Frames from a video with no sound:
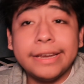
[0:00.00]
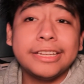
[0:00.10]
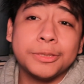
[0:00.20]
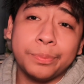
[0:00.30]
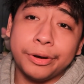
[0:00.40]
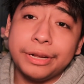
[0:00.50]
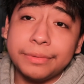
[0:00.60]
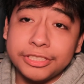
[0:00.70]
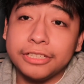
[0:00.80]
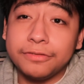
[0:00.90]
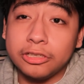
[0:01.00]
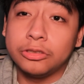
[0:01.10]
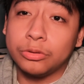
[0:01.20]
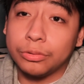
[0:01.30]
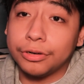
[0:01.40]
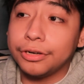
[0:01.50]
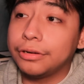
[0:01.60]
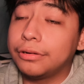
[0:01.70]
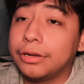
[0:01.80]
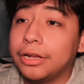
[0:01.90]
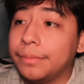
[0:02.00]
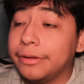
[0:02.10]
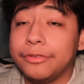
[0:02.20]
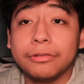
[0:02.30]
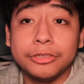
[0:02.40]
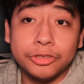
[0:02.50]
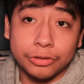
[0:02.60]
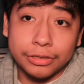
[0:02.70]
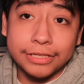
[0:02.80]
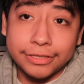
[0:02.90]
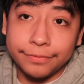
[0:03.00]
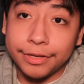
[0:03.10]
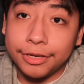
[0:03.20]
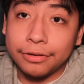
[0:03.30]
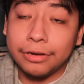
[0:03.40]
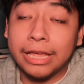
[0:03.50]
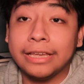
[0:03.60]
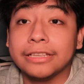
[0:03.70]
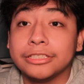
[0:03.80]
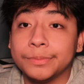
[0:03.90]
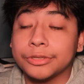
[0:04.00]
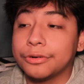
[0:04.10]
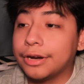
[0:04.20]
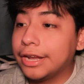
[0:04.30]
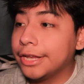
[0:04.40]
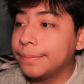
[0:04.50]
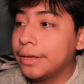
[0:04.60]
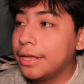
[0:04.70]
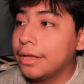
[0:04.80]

that's pretty much it for the tutorial. If you enjoyed this video, like and subscribe.